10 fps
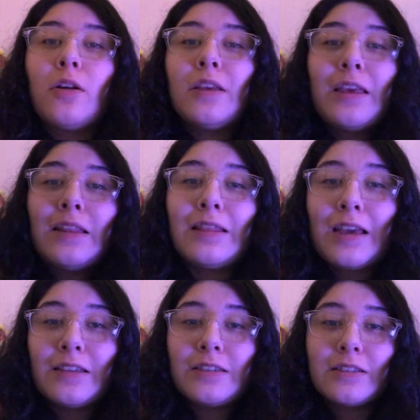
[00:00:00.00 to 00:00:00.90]
again,
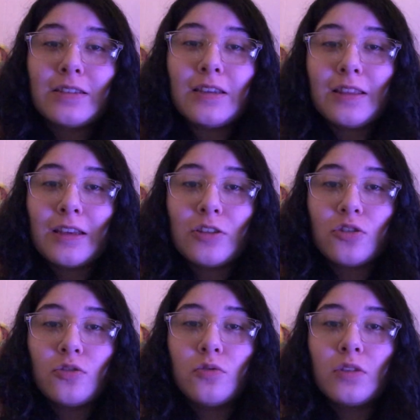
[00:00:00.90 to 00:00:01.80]
licensing
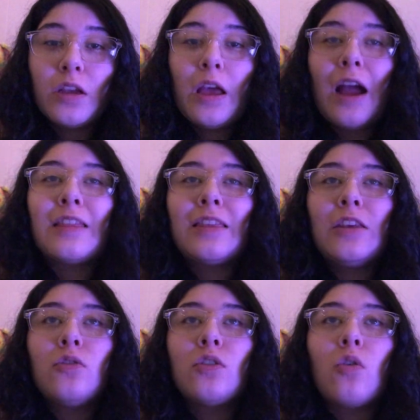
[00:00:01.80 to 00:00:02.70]
issues, I think
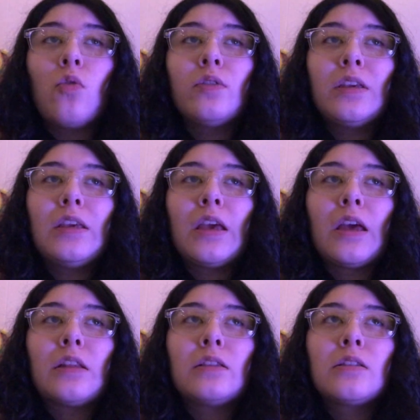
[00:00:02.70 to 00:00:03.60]
you can only
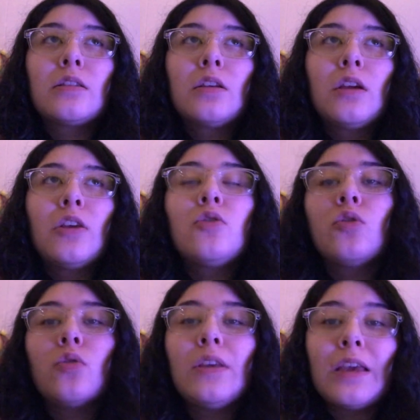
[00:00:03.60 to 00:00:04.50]
get
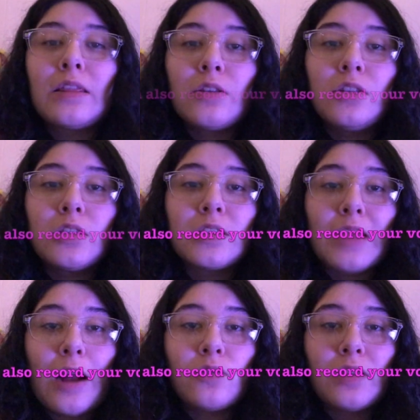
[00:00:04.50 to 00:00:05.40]
the
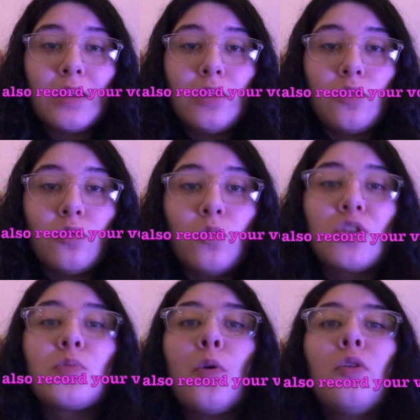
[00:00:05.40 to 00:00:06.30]
sound that they do,
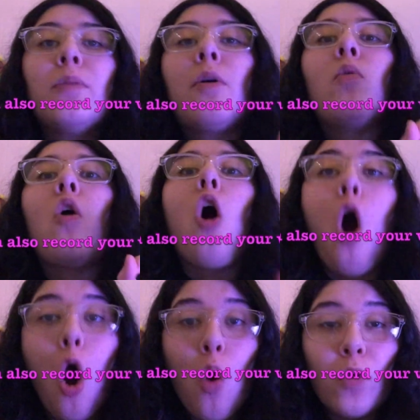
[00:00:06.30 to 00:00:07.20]
which Pokemon will
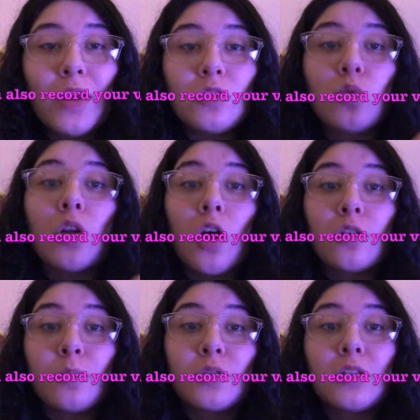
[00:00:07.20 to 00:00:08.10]
always,
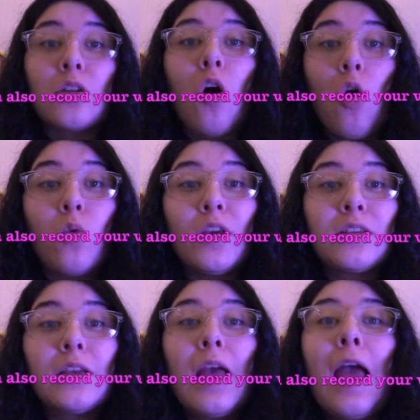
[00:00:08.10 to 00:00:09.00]
100%
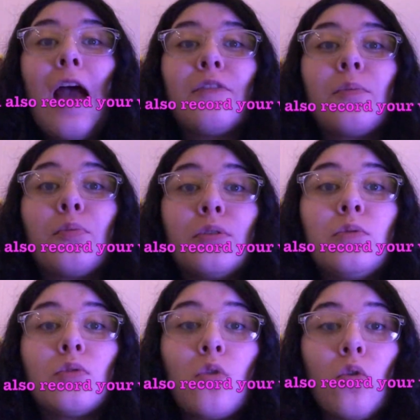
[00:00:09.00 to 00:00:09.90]
always, have a
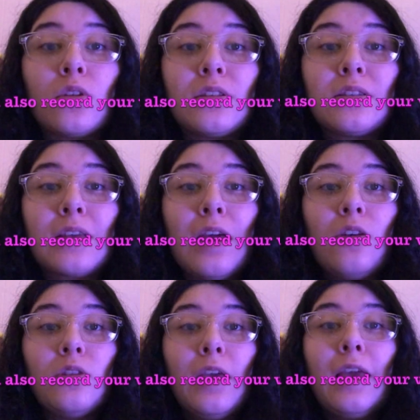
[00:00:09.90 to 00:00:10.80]
pre-recorded
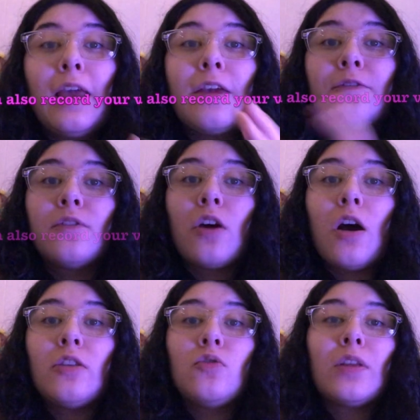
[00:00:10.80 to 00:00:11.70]
sound. If
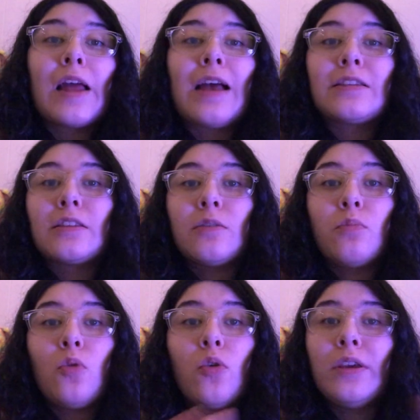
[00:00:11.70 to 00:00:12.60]
not, you can ask an
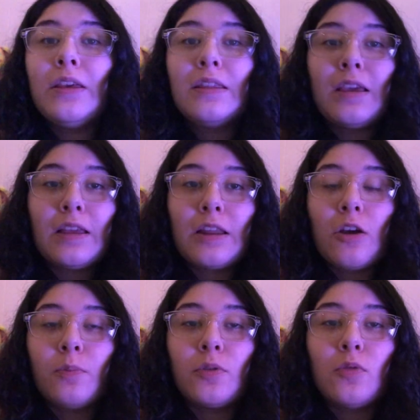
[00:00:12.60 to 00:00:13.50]
employee, they can
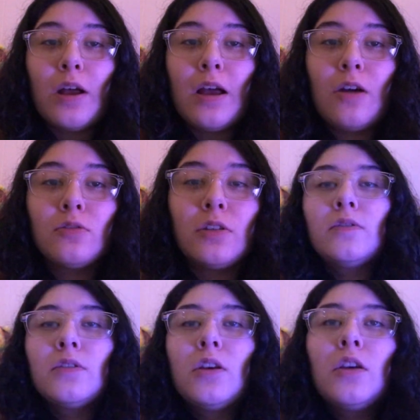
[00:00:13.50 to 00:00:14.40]
help you out.
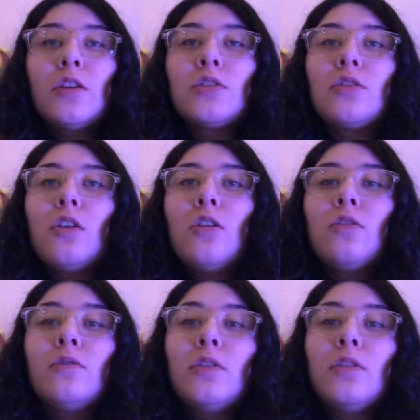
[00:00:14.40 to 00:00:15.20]
So